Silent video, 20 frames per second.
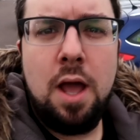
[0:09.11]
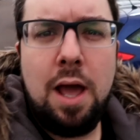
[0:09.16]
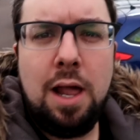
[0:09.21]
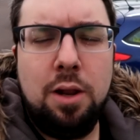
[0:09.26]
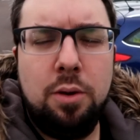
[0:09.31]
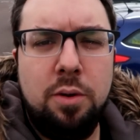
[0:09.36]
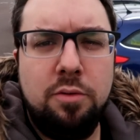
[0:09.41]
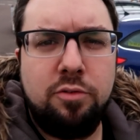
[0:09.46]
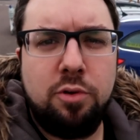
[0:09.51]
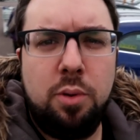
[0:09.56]

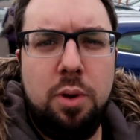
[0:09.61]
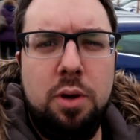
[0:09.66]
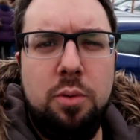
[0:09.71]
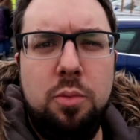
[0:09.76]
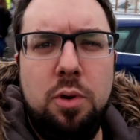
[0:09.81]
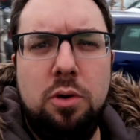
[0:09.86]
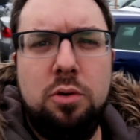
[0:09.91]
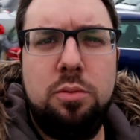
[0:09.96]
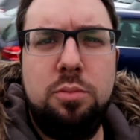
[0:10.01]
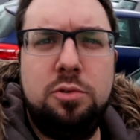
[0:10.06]
Hello everyone and
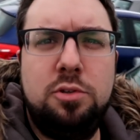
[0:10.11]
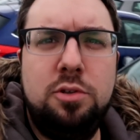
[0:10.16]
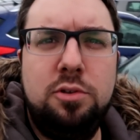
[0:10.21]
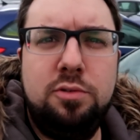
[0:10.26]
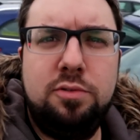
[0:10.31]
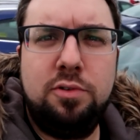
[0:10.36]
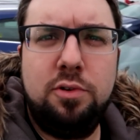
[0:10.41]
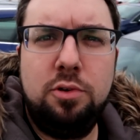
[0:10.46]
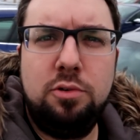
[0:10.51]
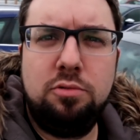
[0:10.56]
welcome to
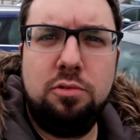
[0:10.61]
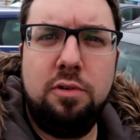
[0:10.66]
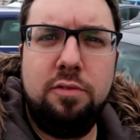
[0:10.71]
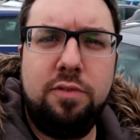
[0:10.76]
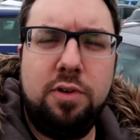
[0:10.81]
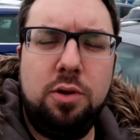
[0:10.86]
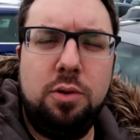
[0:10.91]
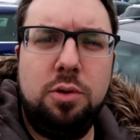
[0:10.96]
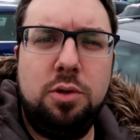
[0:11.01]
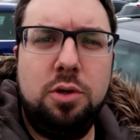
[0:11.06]
Food
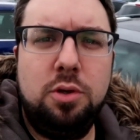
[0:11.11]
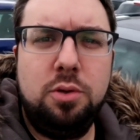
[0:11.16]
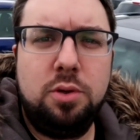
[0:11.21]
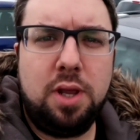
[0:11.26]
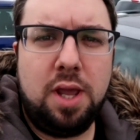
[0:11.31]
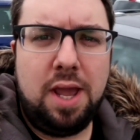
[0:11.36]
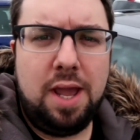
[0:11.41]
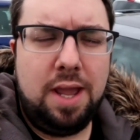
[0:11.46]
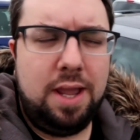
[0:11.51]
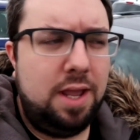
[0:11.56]
Review
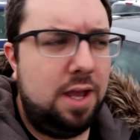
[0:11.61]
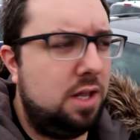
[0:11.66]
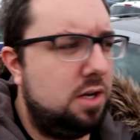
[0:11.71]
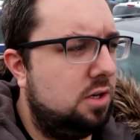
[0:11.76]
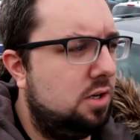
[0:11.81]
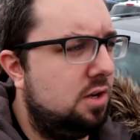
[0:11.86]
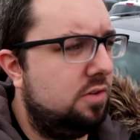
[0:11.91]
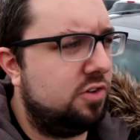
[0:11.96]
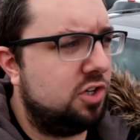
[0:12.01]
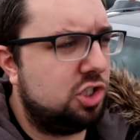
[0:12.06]
UK and
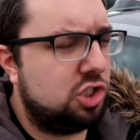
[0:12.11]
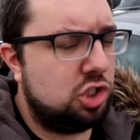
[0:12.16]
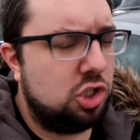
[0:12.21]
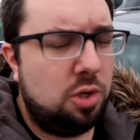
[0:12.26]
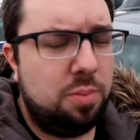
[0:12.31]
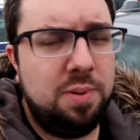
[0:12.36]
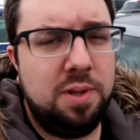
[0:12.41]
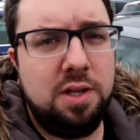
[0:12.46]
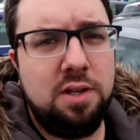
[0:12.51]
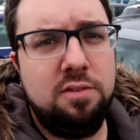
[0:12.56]
another
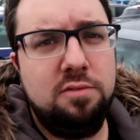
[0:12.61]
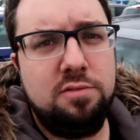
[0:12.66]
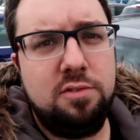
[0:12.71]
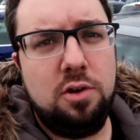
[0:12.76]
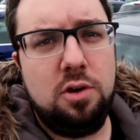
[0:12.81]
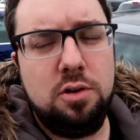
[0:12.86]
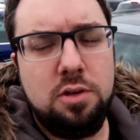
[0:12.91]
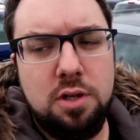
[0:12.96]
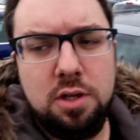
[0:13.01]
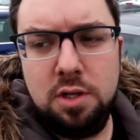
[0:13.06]
shopping
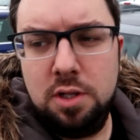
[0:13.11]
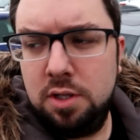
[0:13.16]
vlog.